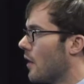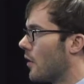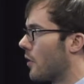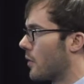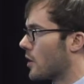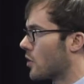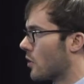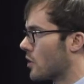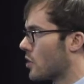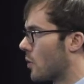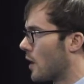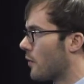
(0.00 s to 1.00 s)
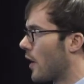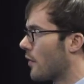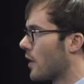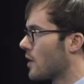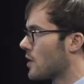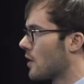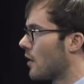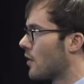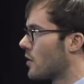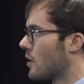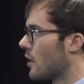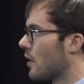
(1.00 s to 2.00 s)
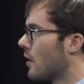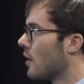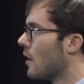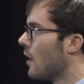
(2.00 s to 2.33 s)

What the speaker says: the threshold is $25,000 a year.